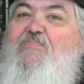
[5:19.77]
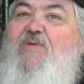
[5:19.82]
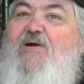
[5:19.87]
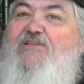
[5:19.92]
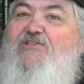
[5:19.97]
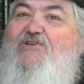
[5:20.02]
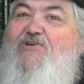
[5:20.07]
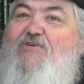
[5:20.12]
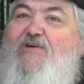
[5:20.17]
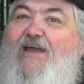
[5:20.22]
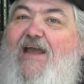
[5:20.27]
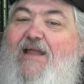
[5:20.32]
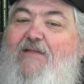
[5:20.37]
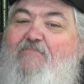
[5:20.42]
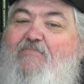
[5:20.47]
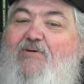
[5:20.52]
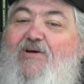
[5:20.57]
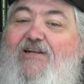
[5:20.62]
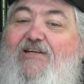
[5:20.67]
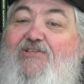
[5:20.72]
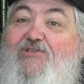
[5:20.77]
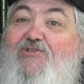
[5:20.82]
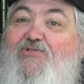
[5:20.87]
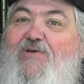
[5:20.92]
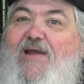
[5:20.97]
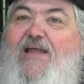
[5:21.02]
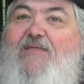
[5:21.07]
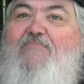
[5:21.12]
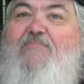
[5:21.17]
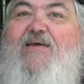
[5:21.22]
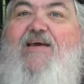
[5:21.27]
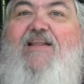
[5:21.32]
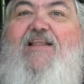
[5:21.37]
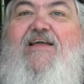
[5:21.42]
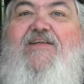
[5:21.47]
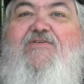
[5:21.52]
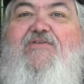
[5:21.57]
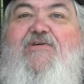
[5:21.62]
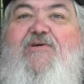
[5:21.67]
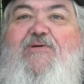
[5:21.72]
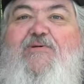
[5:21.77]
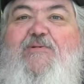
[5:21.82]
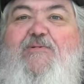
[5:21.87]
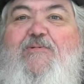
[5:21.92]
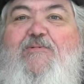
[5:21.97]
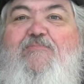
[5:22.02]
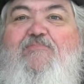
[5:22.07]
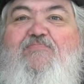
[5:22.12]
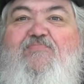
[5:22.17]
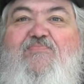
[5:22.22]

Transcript: but you can put a treadmill under you.